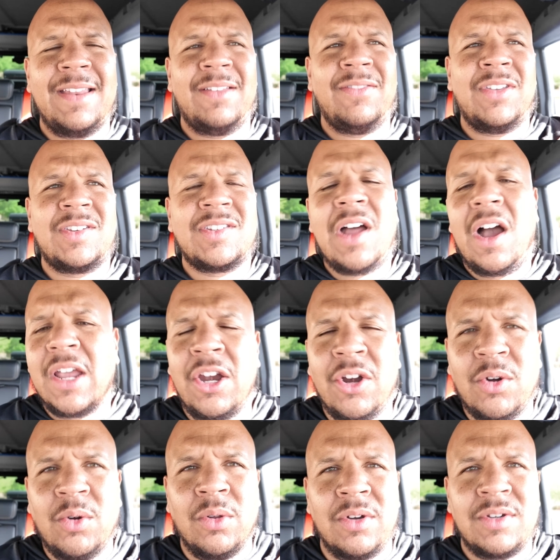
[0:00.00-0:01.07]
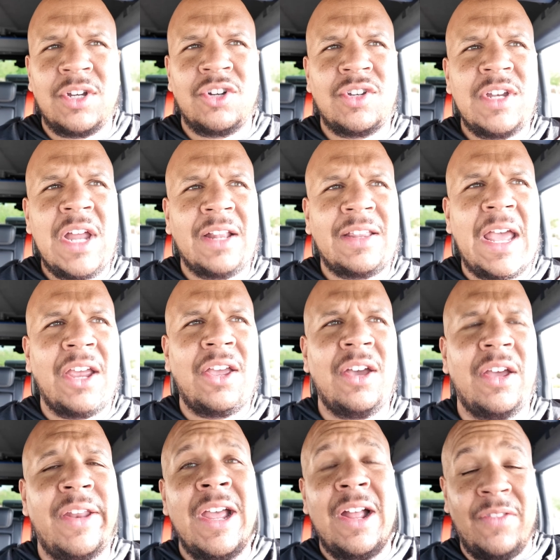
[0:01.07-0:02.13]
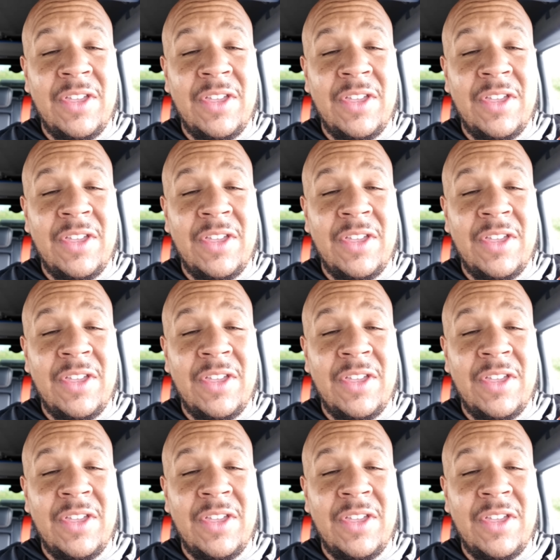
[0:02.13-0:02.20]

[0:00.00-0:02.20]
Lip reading: the stock intercoolers. They're just not that good.